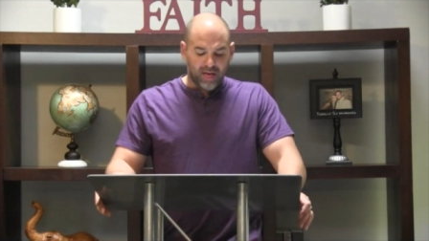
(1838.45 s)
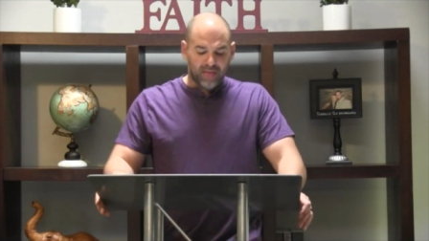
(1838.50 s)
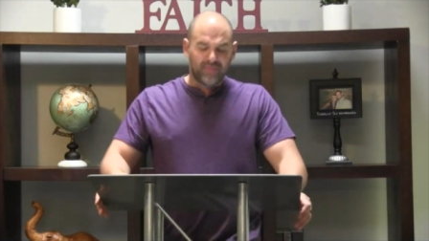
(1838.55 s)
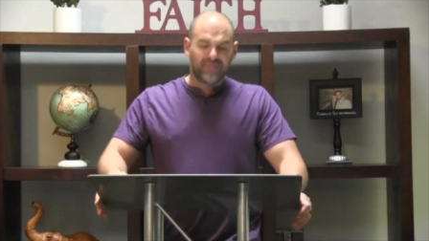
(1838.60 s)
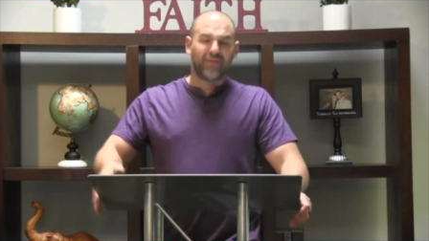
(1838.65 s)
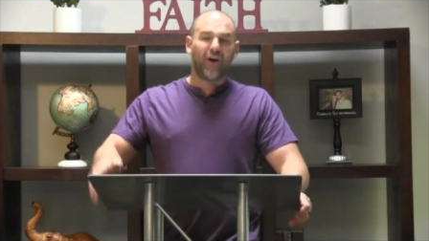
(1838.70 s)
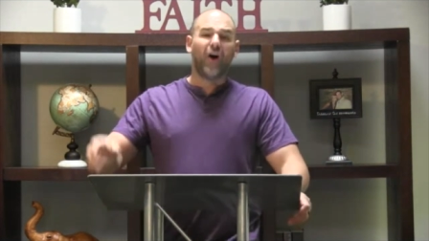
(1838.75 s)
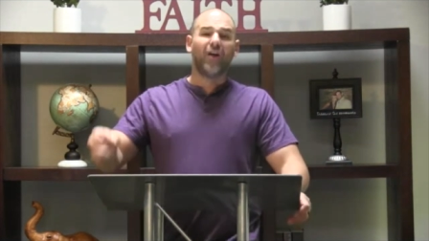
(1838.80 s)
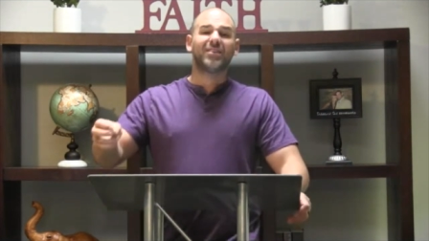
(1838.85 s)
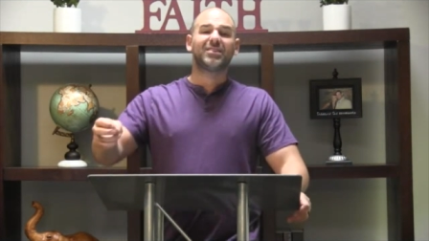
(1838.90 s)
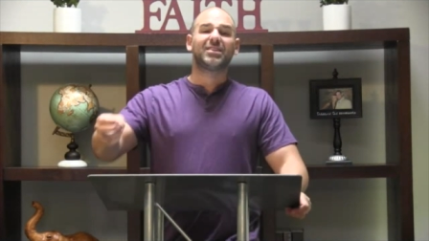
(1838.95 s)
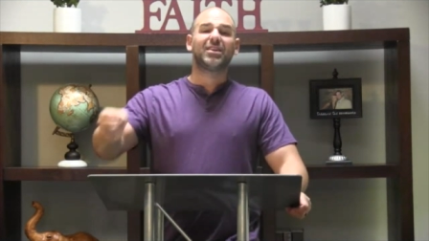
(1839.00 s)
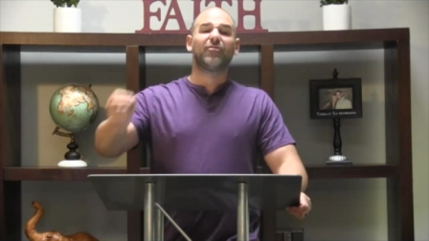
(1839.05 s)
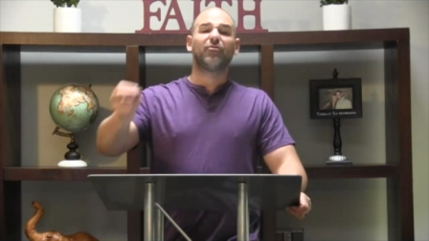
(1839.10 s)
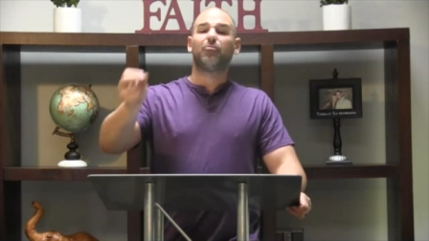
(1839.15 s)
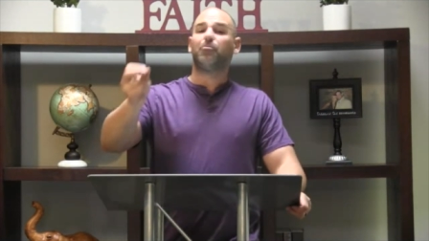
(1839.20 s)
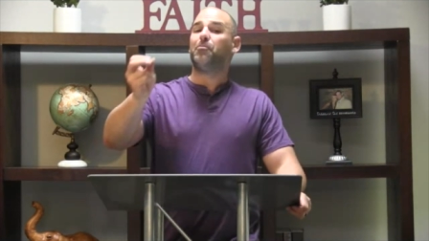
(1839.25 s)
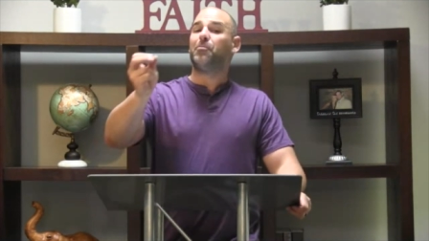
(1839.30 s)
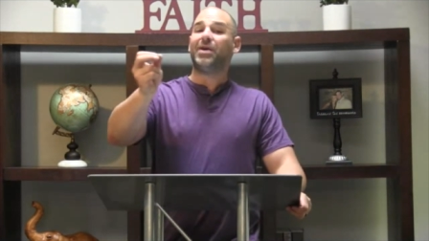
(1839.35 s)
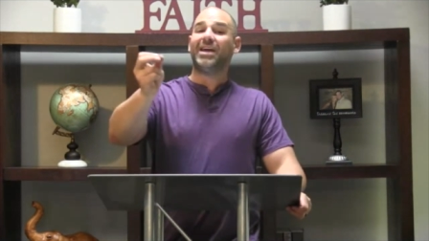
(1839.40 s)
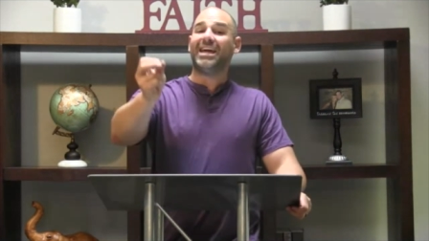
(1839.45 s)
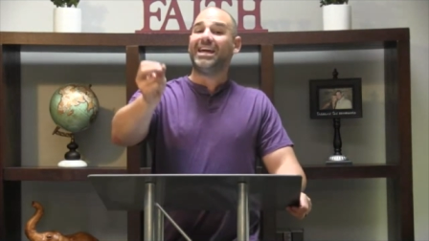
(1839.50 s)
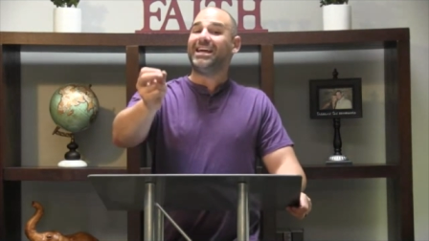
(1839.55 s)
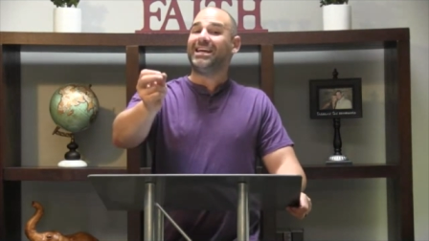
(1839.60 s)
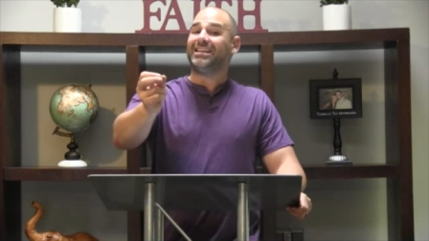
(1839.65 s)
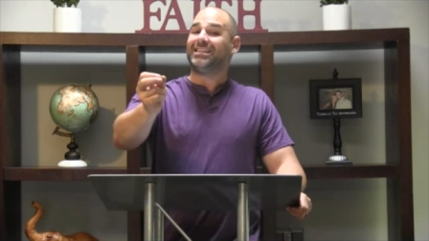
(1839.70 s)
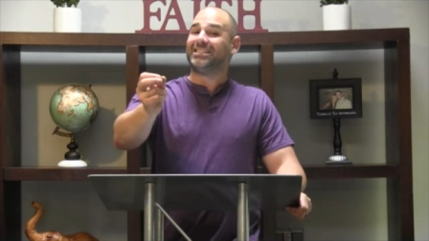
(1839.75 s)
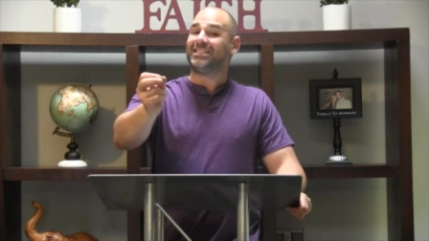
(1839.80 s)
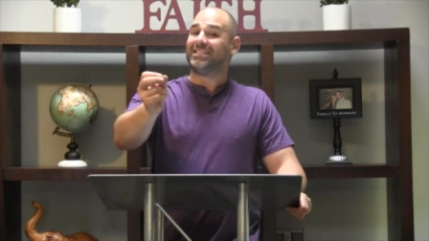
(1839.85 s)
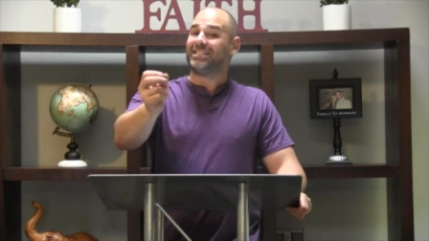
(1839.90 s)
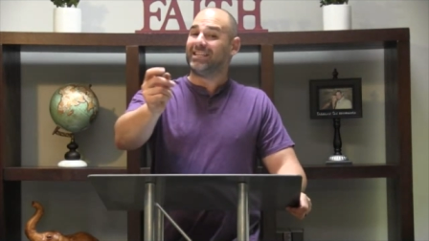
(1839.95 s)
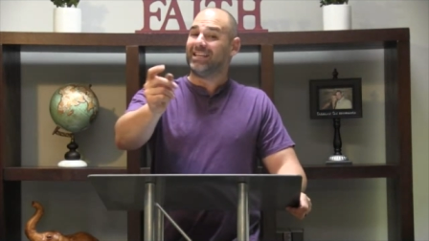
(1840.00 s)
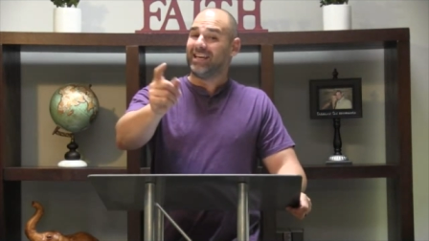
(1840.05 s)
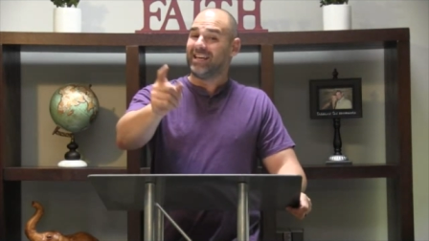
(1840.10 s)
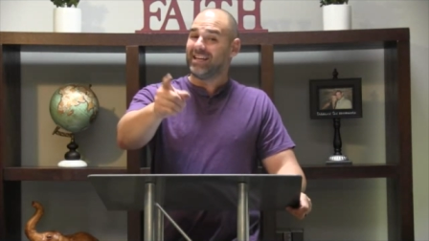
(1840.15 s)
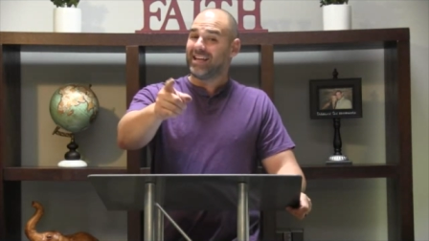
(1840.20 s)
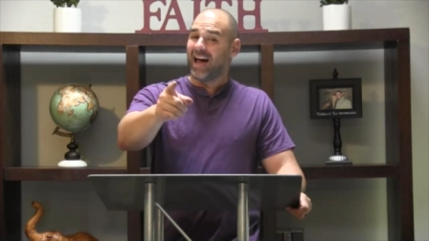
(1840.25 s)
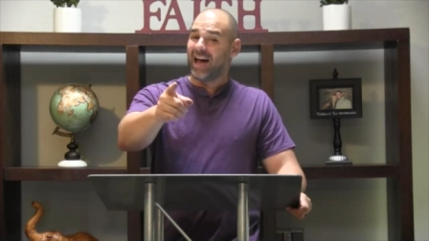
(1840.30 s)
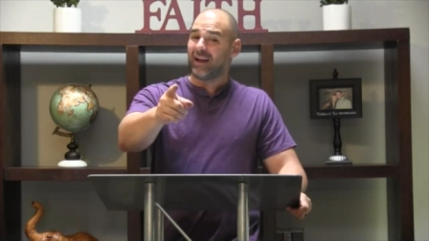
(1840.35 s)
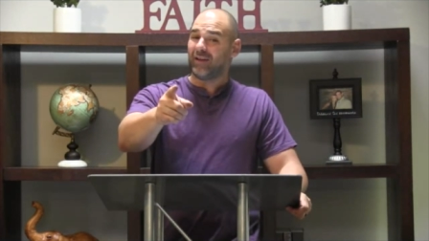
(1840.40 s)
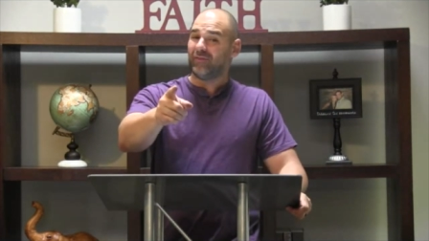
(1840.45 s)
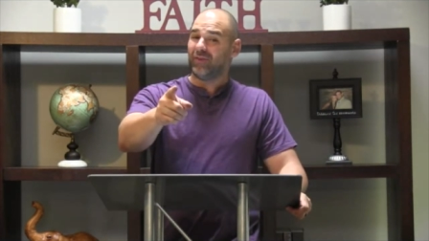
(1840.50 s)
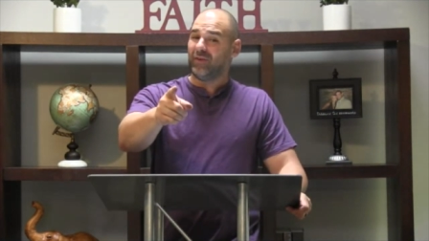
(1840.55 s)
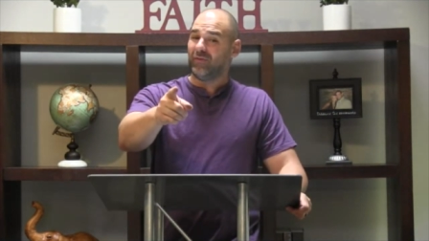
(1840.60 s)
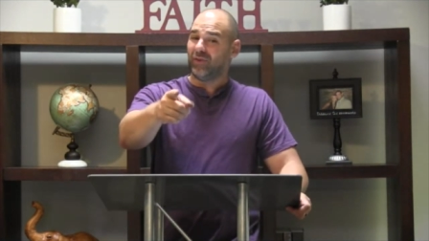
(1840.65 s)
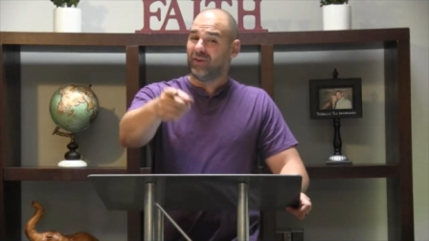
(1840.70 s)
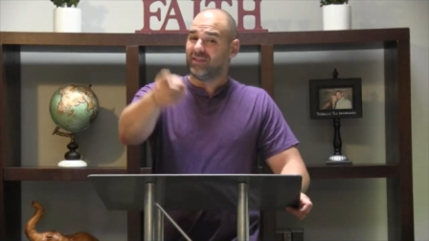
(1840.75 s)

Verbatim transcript: Thoughts of peace and not of evil.